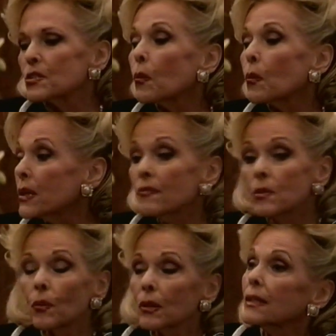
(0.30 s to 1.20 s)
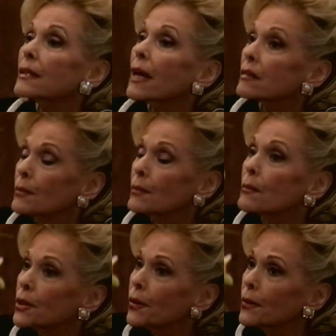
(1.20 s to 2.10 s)
So whenever you want to look at them,
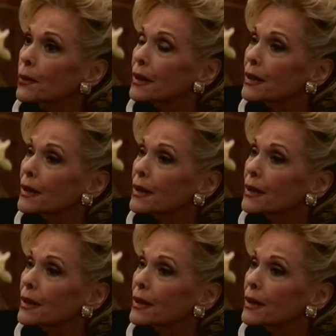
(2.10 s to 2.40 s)
let me know.